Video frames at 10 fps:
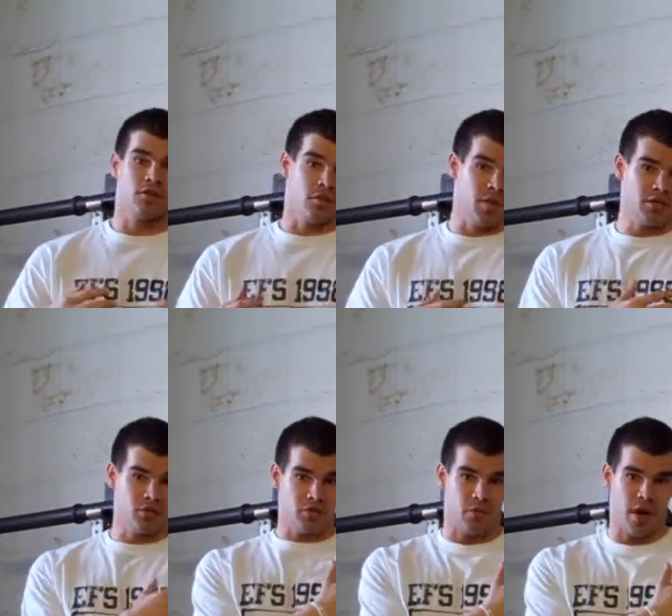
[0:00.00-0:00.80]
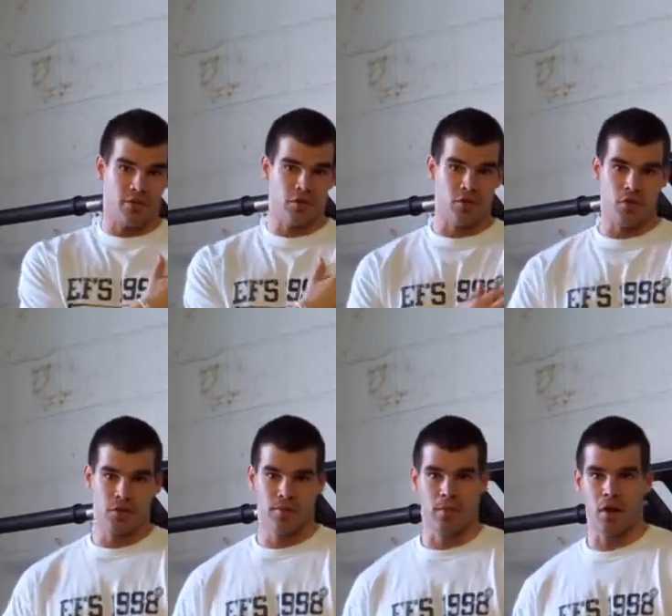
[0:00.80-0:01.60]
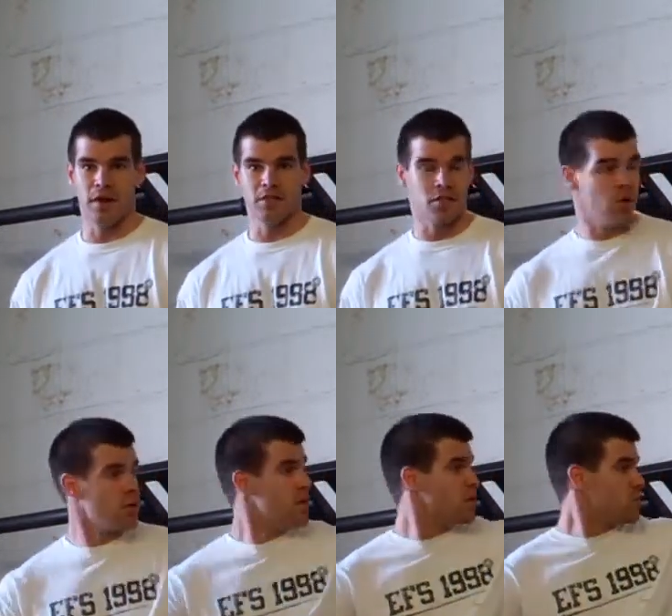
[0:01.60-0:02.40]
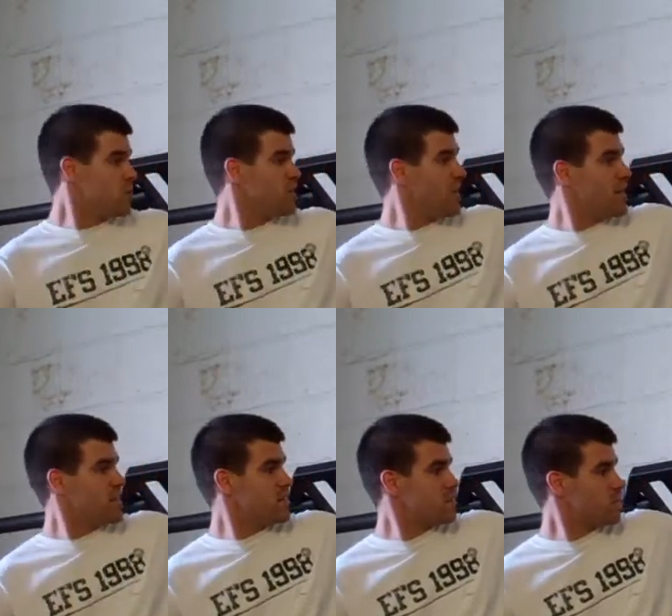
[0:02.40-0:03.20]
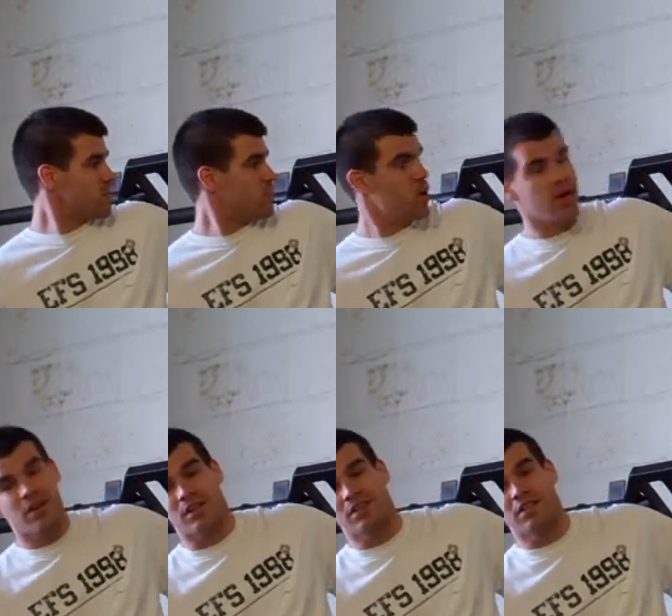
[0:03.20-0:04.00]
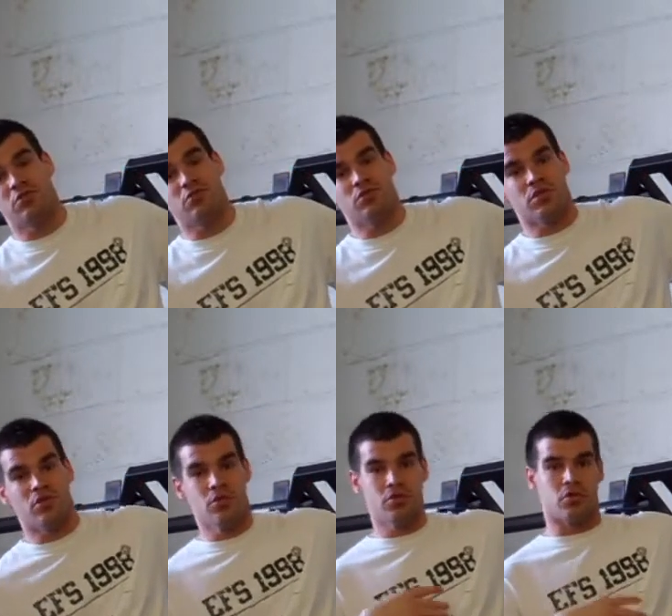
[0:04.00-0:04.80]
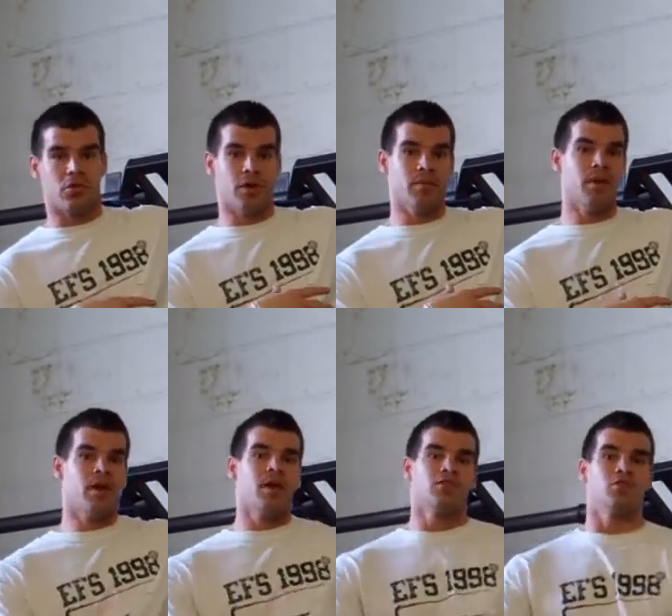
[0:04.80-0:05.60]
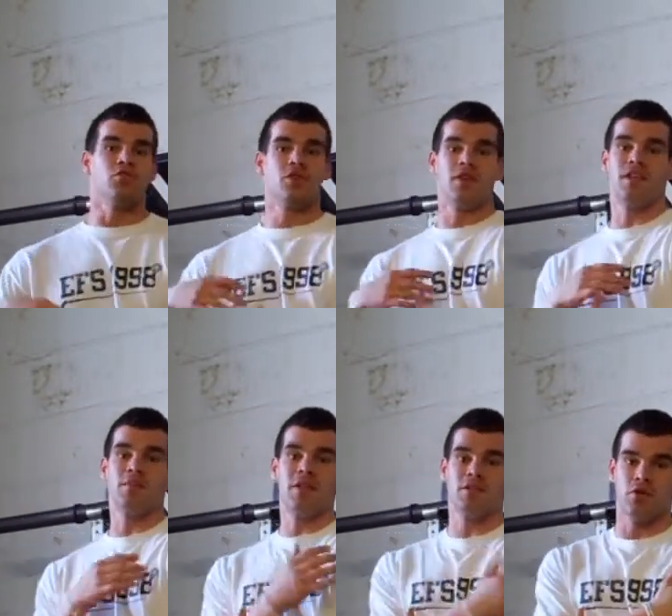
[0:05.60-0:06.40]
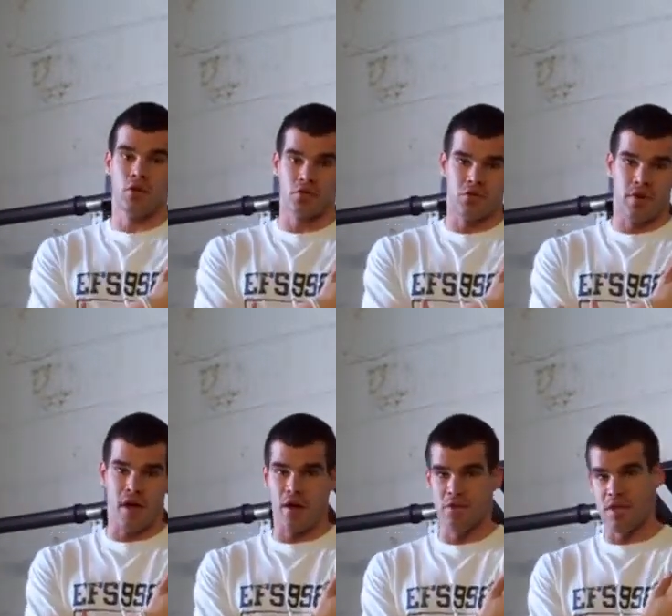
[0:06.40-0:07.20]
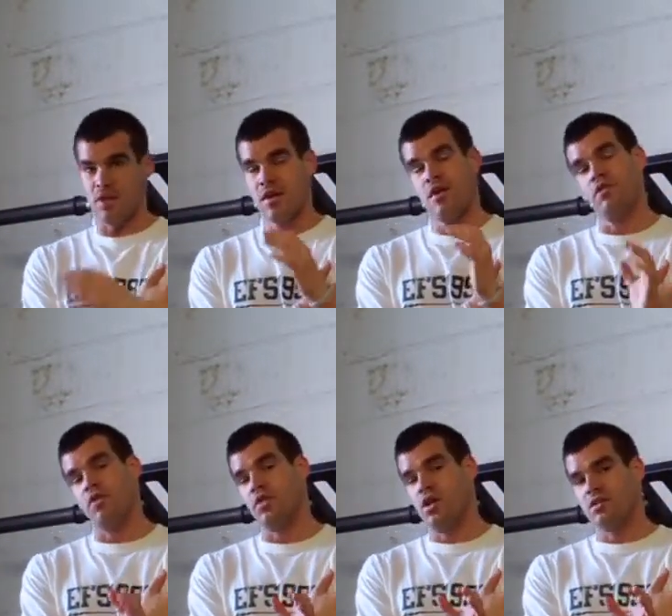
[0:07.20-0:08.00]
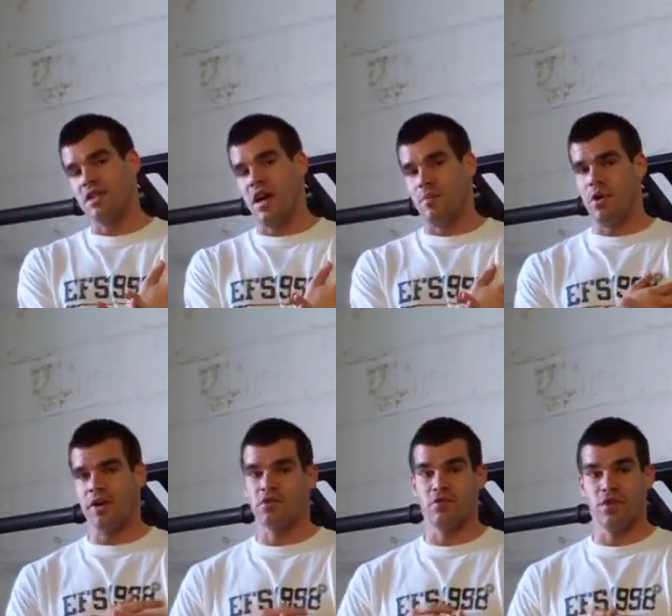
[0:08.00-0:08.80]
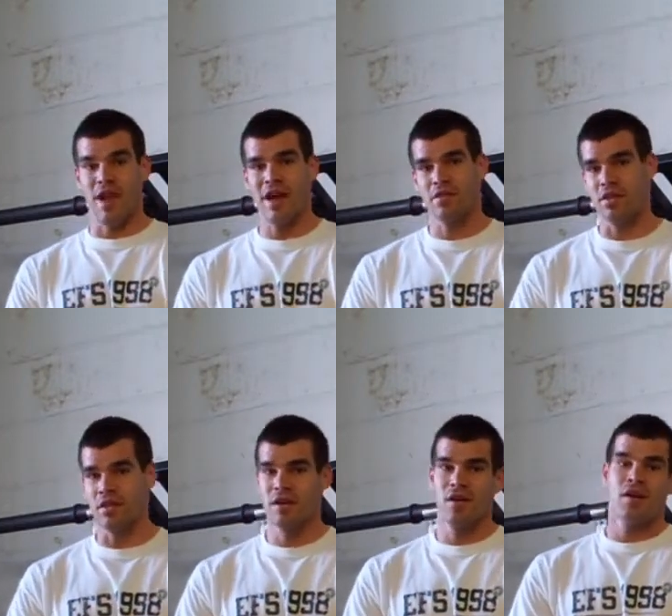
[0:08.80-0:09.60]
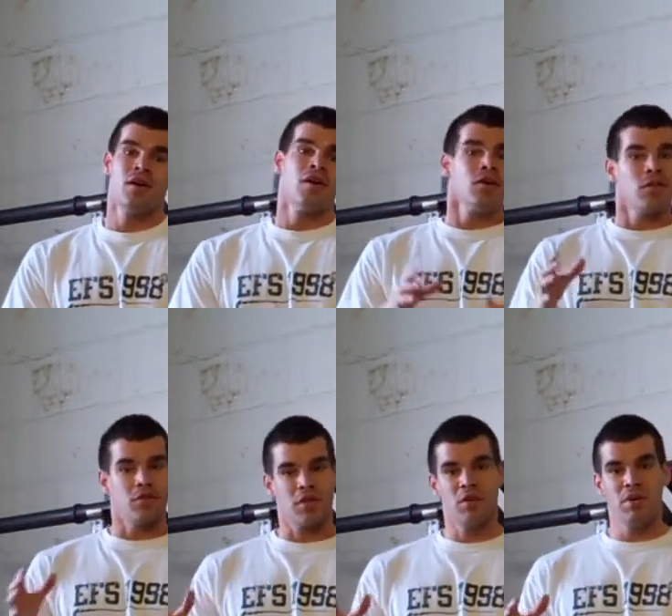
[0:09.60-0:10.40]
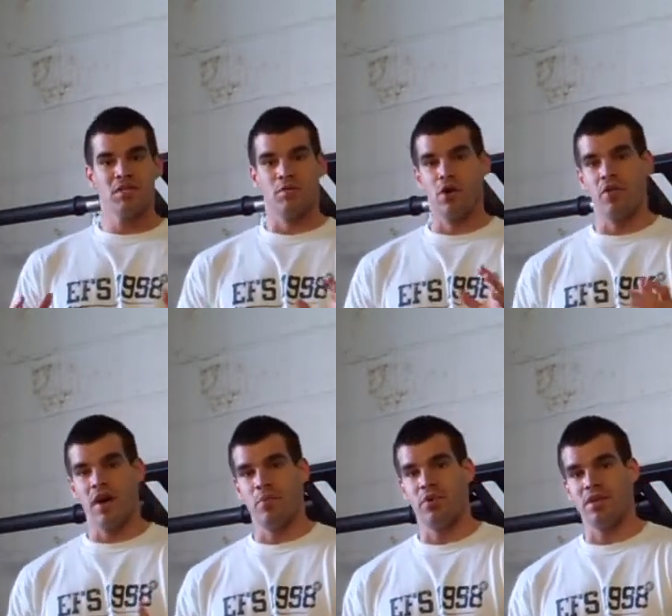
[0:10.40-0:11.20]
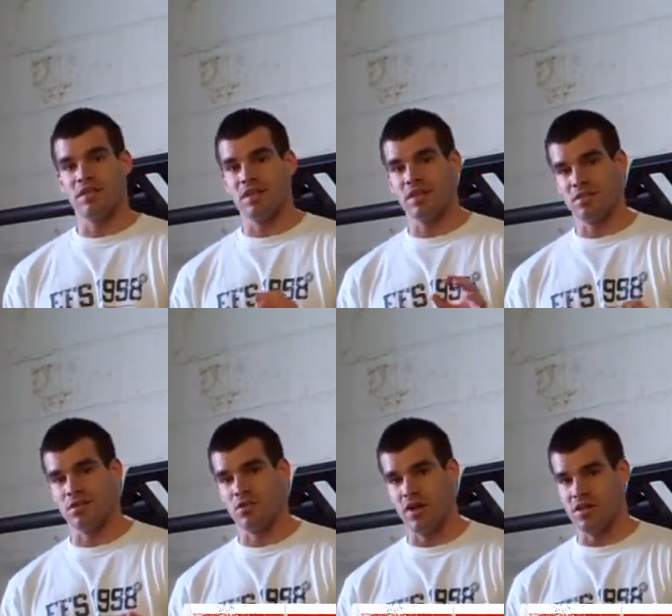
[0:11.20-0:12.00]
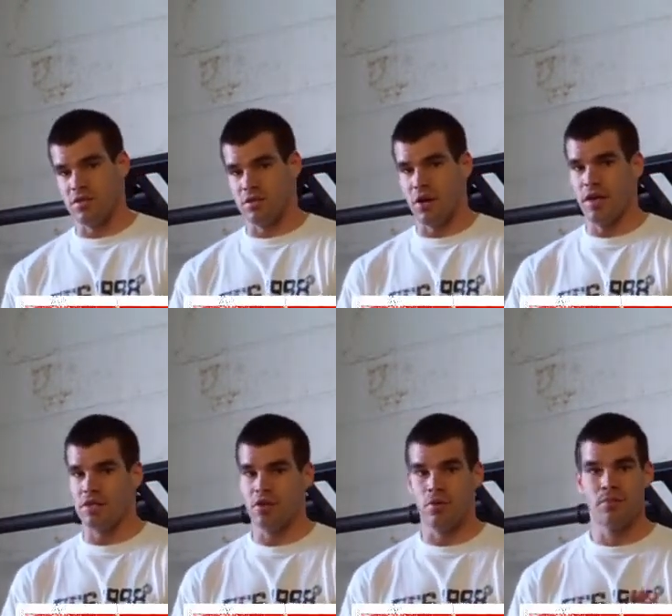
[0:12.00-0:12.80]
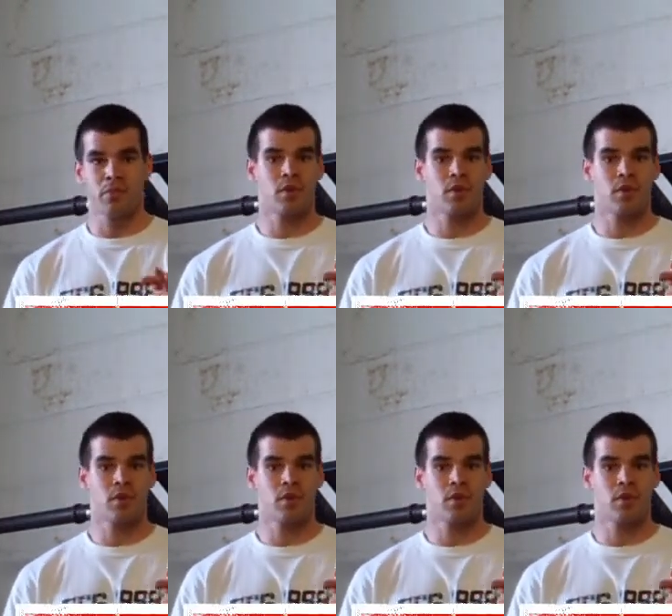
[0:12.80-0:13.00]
the muscles around the shoulder. All right, so the reason I like this Swiss bar, it lets you use a neutral grip so you can keep that shoulder joint healthy for a long time. All right, so if you're an athlete, there's going to be some overhead pressing considerations. All right, so